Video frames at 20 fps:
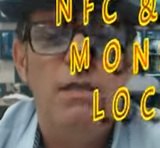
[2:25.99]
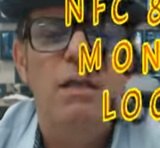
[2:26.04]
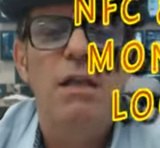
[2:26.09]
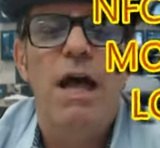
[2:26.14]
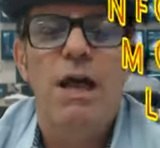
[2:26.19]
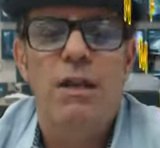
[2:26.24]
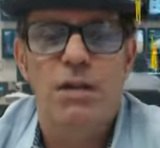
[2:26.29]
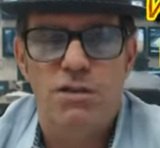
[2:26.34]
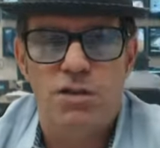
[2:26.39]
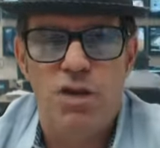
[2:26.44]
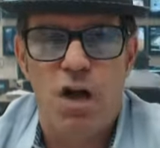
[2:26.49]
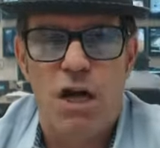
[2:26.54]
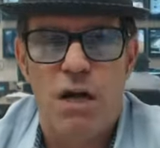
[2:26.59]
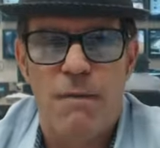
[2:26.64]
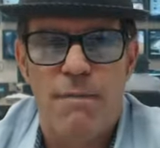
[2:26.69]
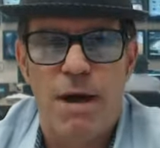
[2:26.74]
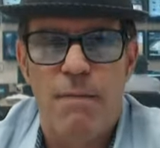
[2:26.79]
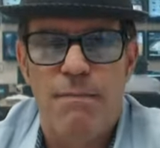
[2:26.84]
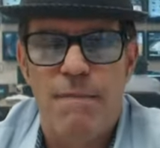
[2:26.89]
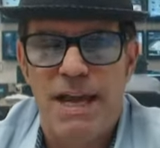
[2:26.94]
Now let's talk
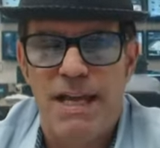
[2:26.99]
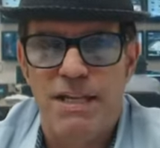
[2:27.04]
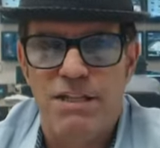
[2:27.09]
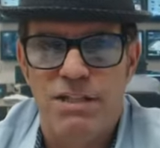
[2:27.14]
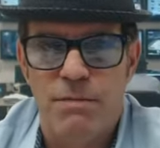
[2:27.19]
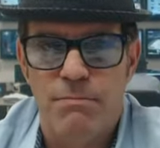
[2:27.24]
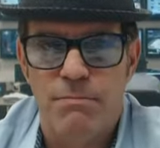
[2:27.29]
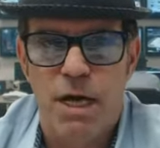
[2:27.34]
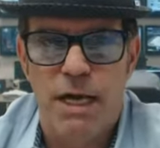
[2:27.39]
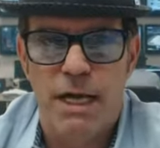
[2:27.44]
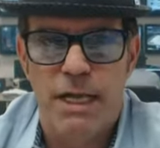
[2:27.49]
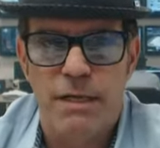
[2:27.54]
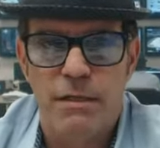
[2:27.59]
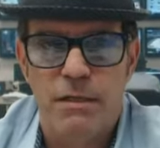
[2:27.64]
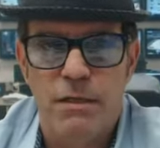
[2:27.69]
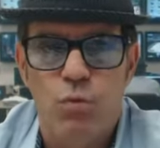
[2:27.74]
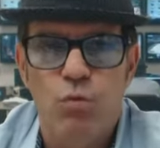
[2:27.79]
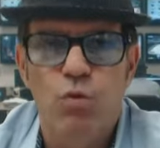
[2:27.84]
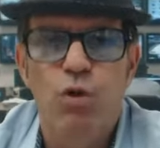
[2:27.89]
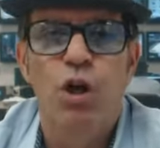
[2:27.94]
about making some money,
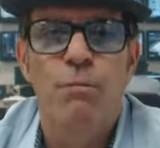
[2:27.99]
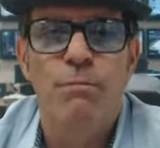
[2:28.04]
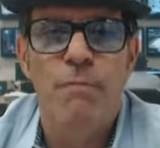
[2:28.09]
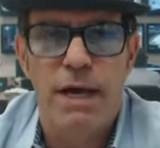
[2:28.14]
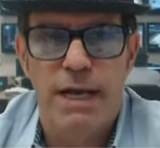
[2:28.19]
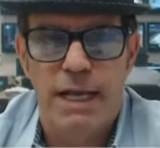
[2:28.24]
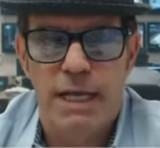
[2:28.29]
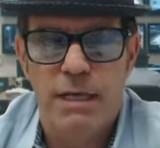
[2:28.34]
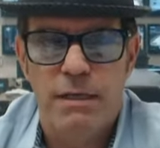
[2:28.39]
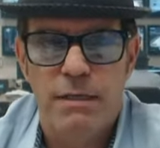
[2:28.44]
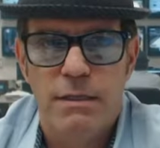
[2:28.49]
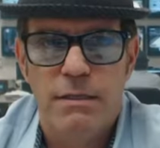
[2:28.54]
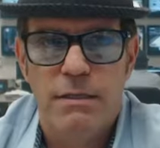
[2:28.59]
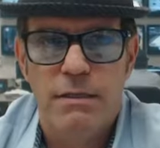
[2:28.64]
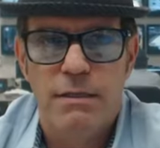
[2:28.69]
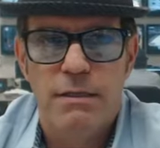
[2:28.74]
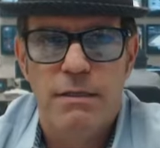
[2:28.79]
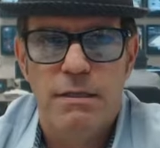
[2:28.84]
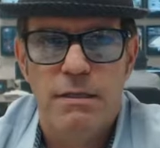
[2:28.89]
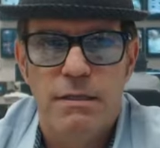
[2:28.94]
real money.
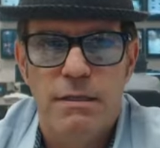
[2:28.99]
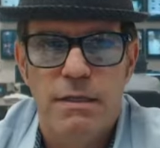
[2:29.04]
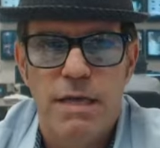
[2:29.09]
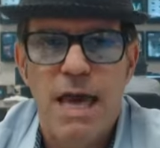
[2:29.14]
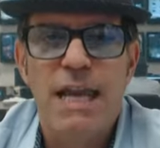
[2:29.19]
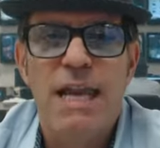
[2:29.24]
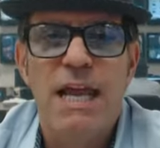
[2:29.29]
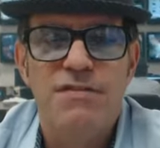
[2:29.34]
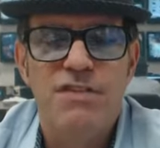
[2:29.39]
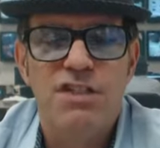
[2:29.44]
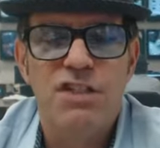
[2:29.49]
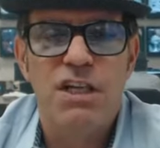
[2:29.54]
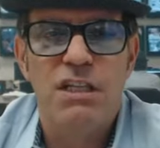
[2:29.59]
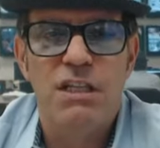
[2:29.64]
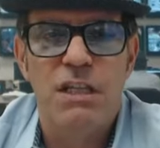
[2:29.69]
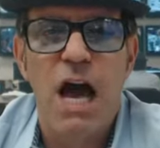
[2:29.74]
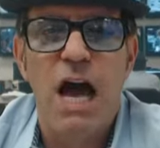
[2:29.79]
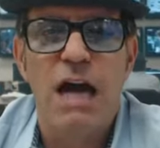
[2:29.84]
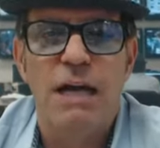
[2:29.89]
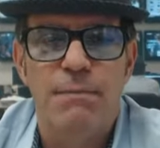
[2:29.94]
NFC
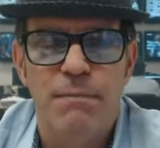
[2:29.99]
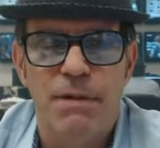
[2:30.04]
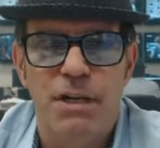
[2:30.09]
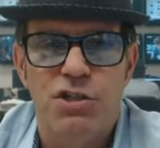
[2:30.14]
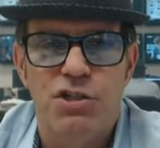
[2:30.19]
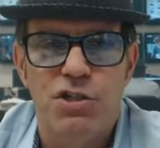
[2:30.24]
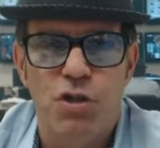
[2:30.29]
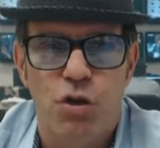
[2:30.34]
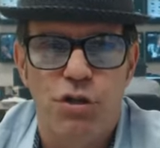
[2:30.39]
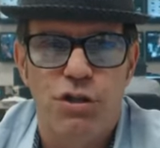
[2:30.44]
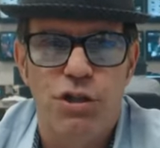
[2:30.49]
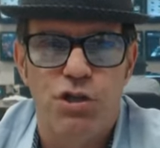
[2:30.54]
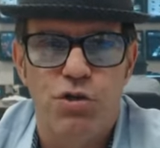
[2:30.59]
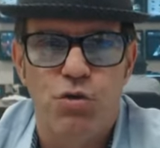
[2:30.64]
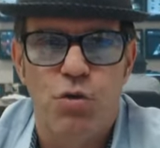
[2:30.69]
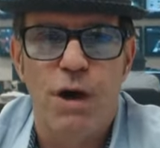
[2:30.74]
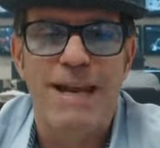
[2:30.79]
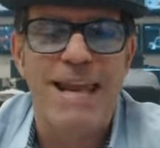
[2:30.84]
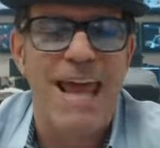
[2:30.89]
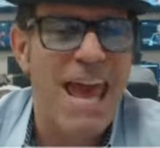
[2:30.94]
locked
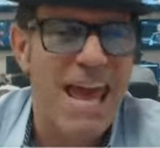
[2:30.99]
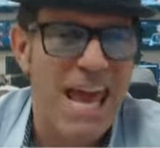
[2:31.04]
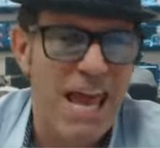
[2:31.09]
Minnesota-Detroit.